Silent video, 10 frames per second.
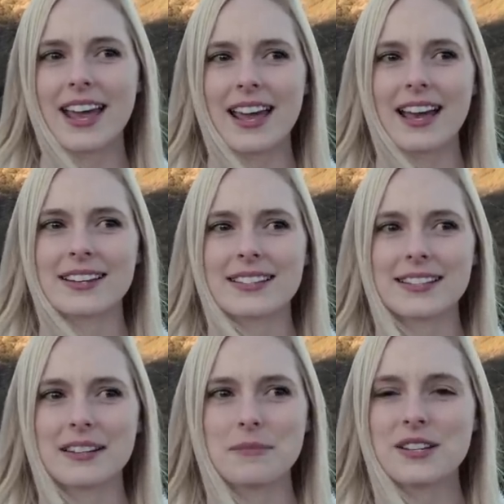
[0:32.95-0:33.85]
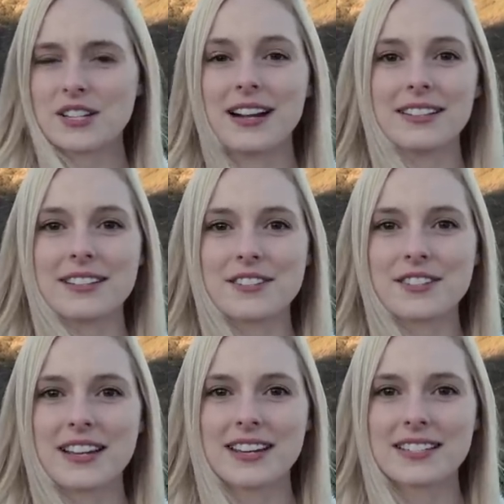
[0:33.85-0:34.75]
and it's going to be a
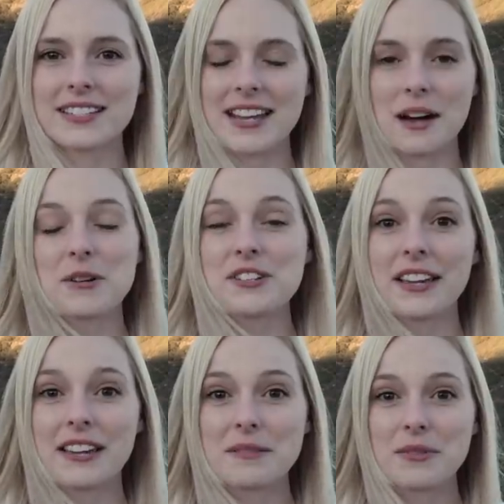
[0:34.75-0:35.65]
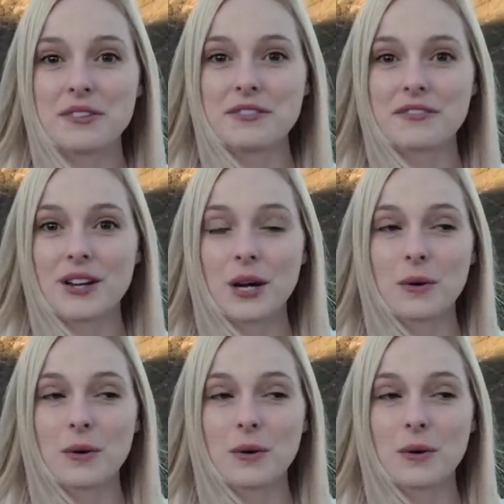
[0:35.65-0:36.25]
challenge to see how much I can improve,